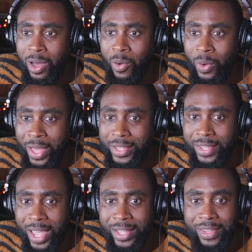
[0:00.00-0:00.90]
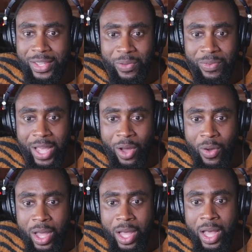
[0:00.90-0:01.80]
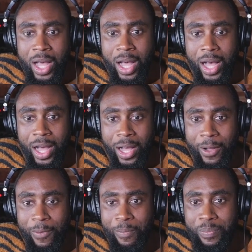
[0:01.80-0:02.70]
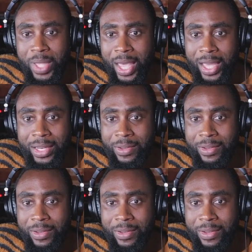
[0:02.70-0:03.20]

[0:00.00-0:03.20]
that stands as of now. And